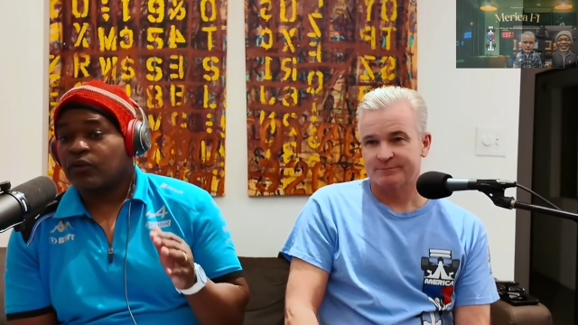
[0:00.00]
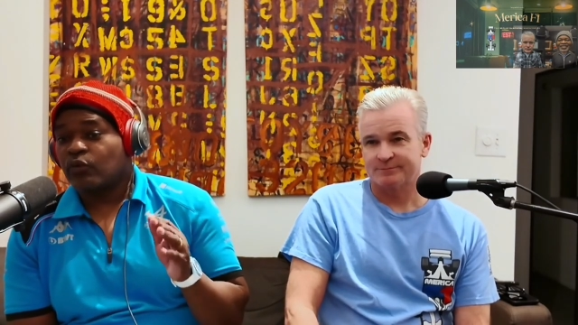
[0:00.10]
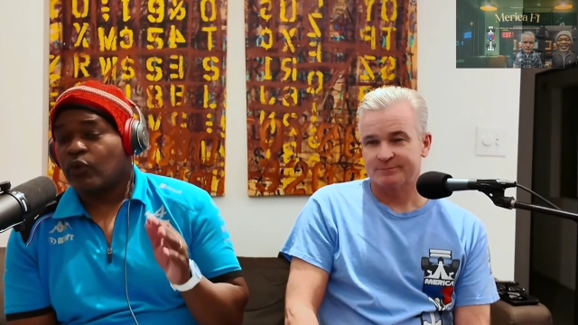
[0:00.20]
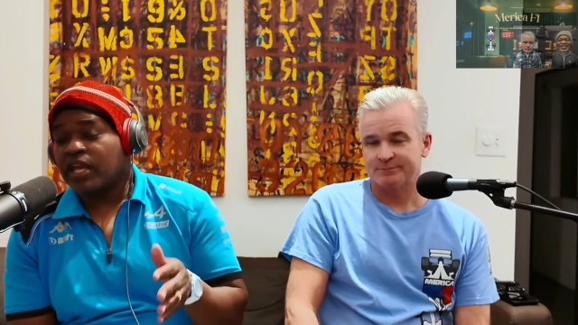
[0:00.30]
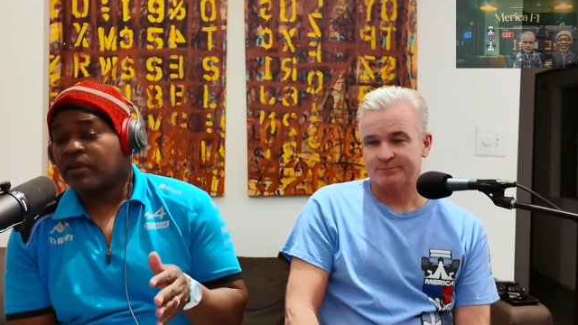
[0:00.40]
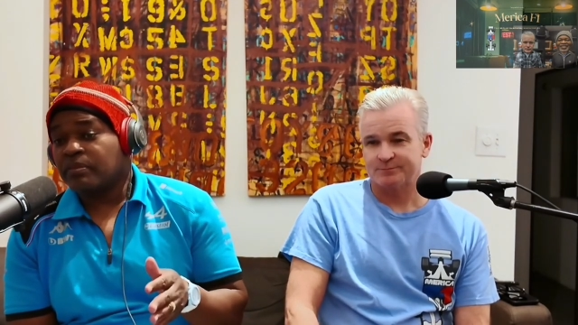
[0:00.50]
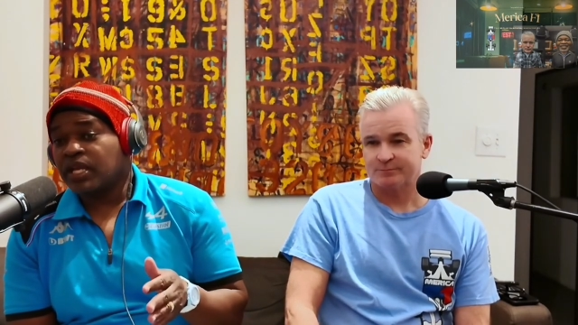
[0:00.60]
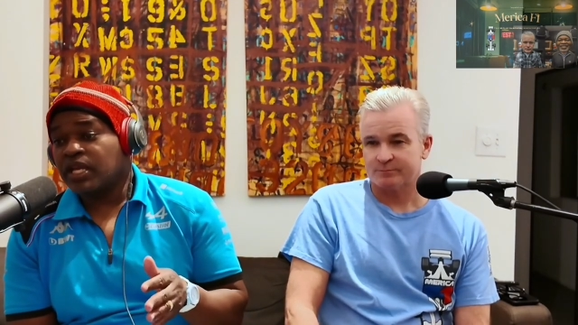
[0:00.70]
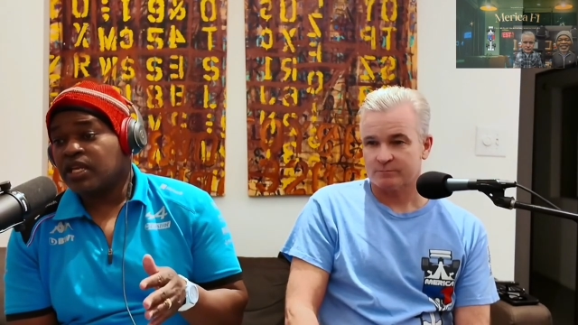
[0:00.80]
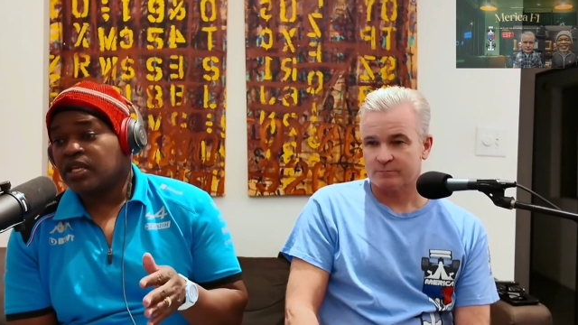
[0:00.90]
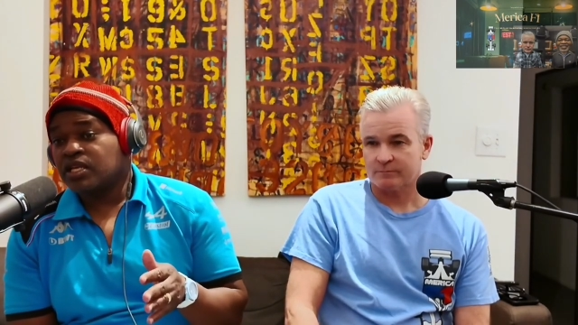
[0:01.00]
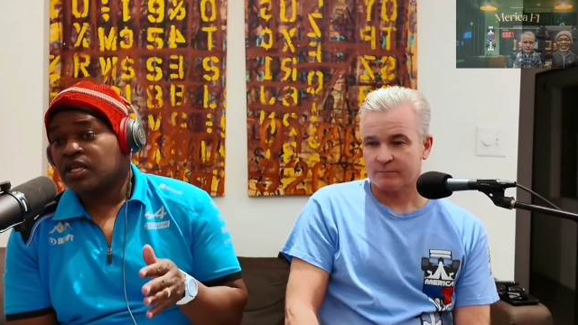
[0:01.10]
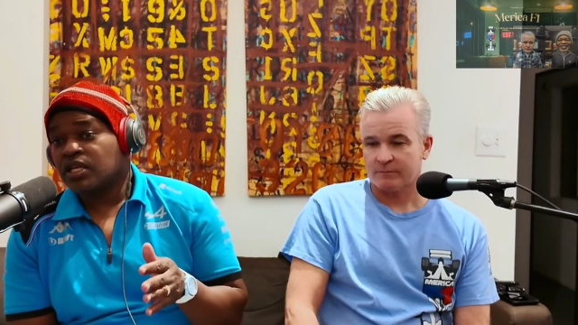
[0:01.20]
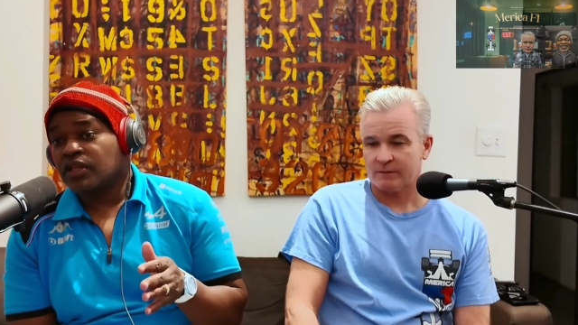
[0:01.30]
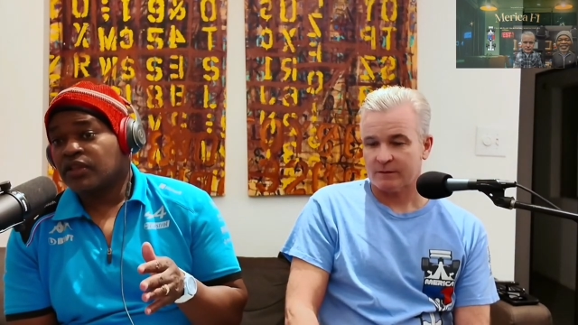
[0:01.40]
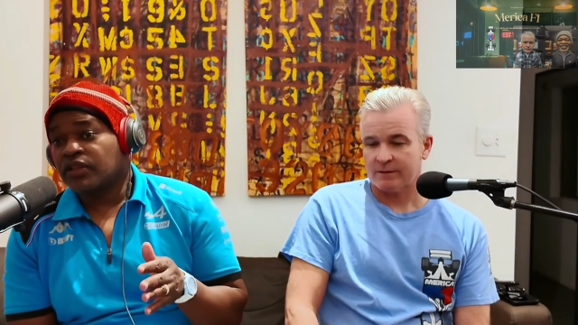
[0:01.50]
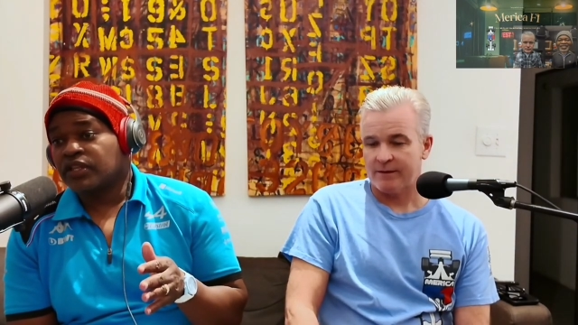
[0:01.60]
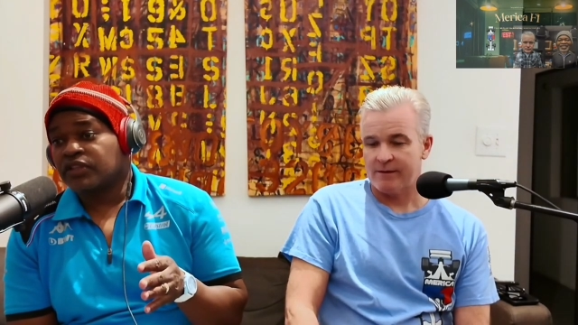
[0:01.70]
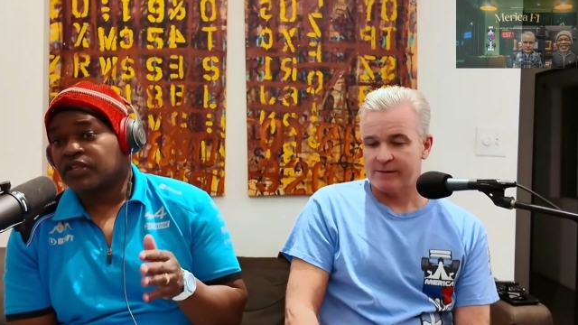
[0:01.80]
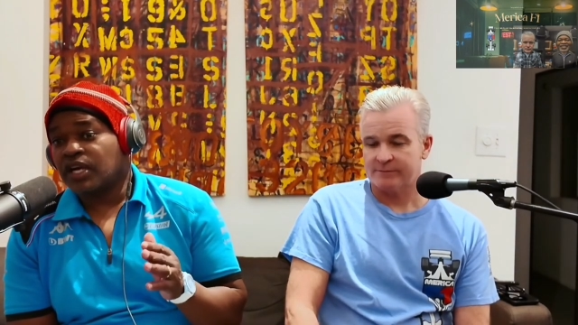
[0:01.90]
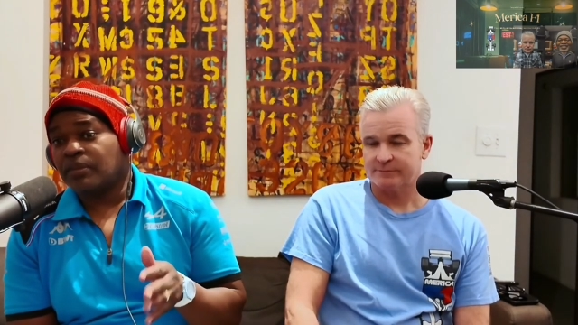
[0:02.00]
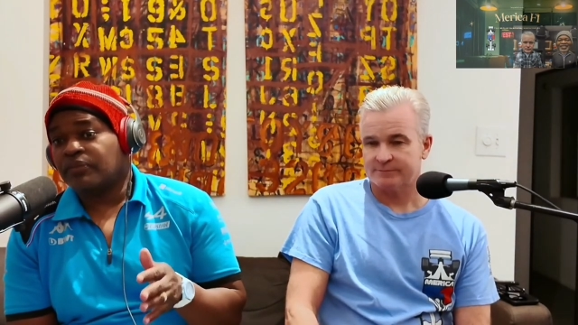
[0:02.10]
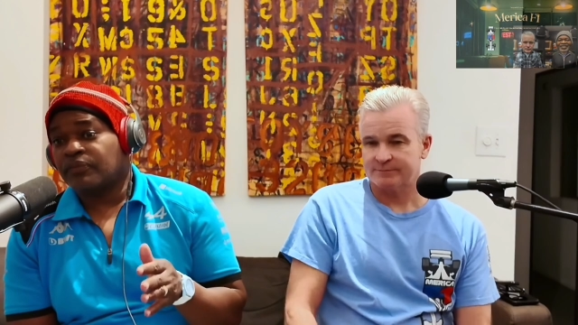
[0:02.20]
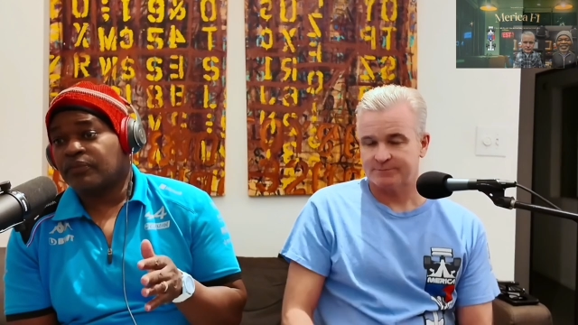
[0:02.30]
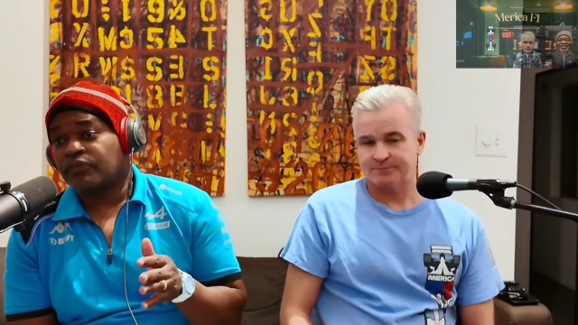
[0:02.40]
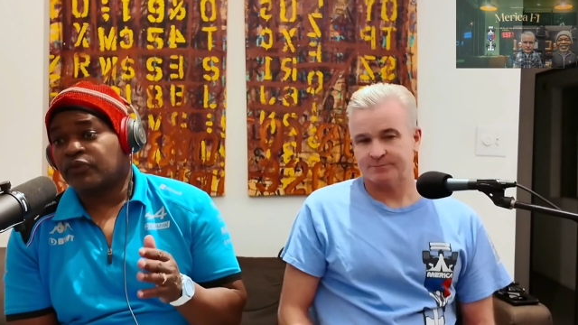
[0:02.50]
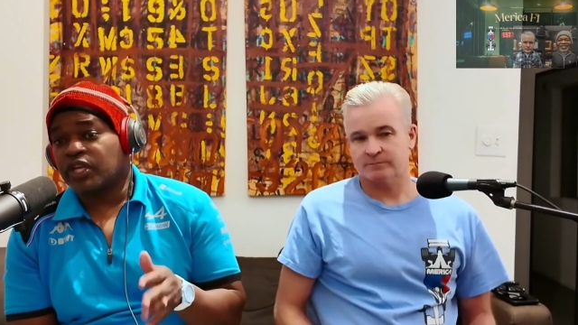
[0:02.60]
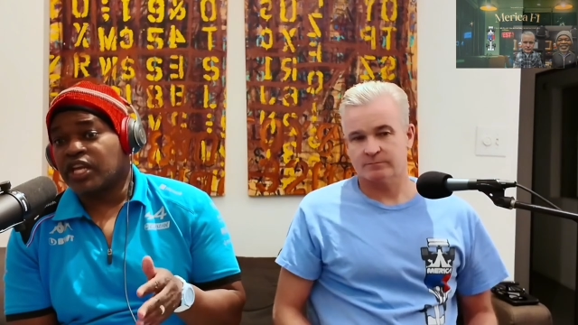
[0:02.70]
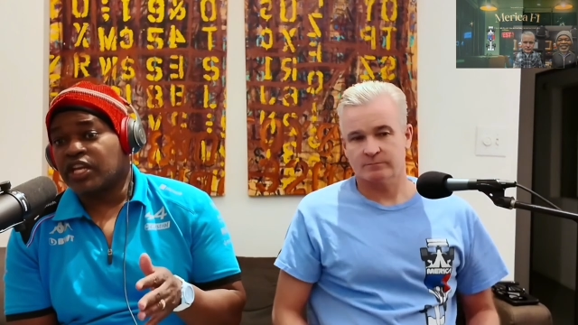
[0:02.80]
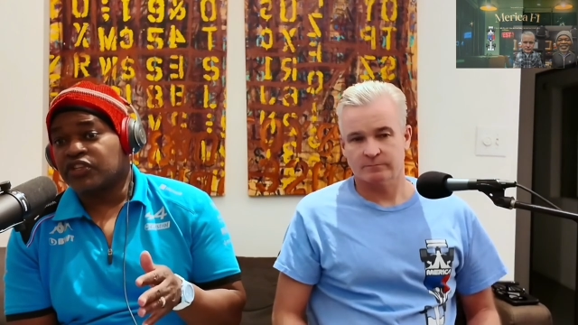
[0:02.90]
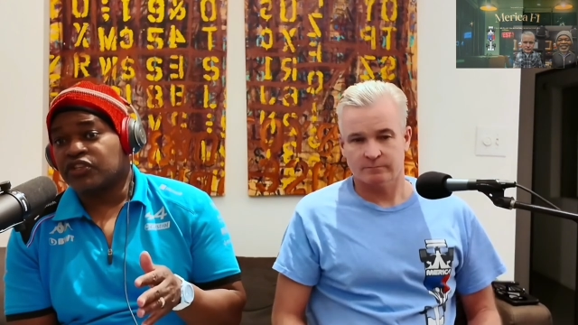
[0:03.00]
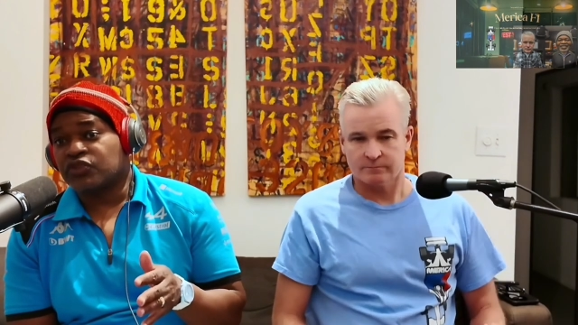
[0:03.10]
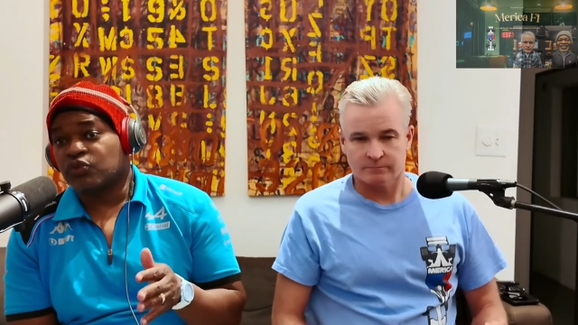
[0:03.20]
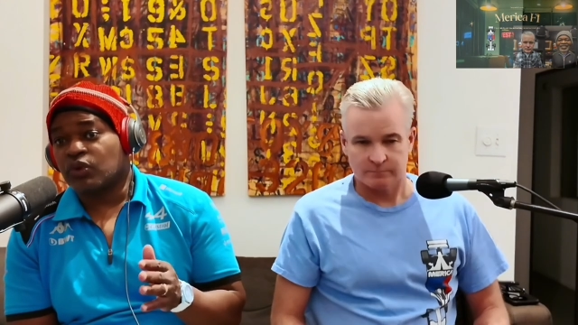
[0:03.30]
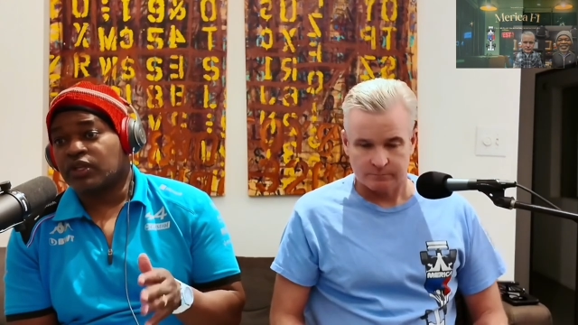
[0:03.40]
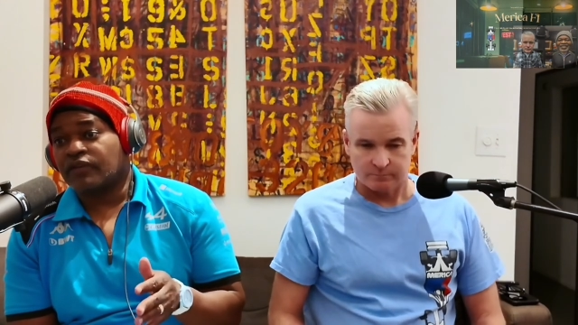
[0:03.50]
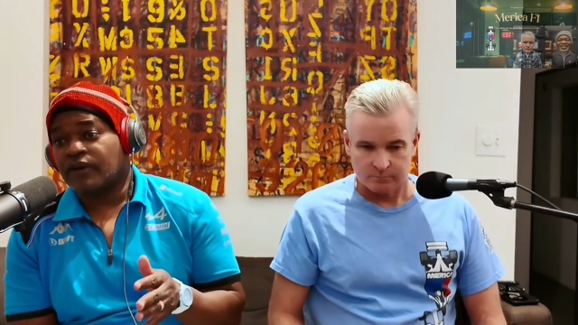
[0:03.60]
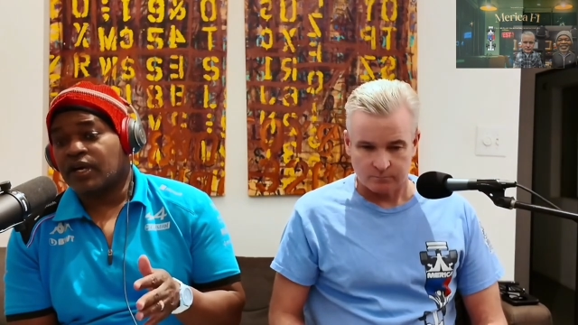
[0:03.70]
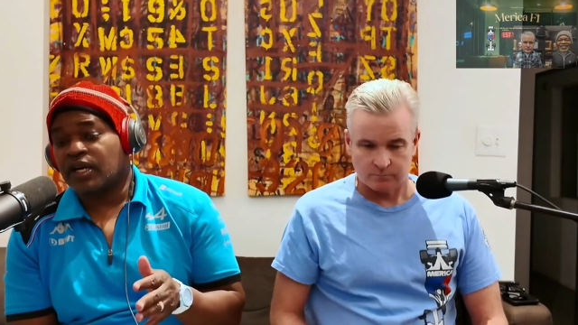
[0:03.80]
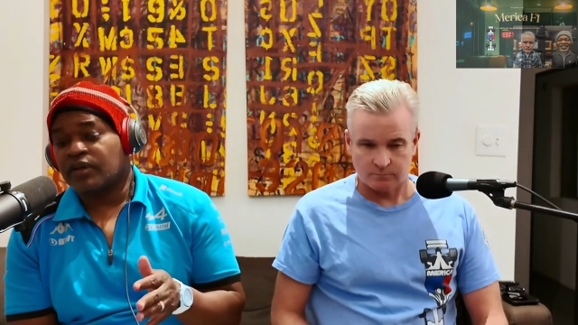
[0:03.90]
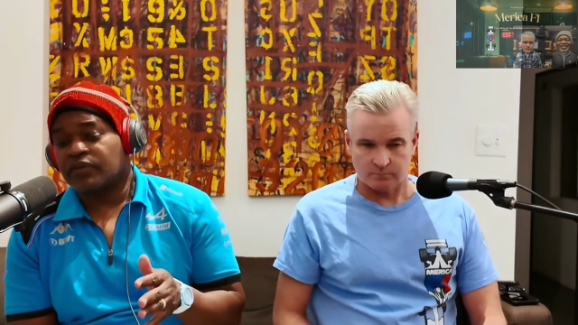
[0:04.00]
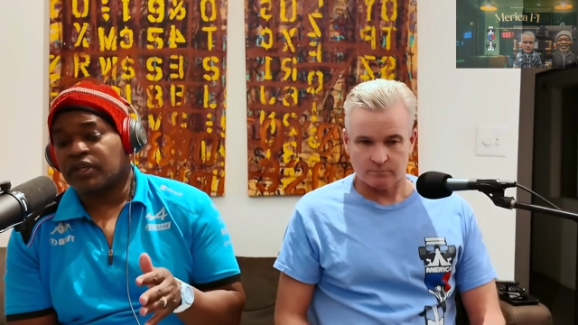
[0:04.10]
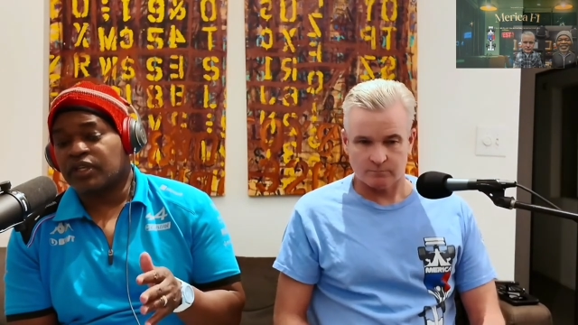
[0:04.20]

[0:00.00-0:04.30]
Speaker 1: Rank me the top free agents one to five,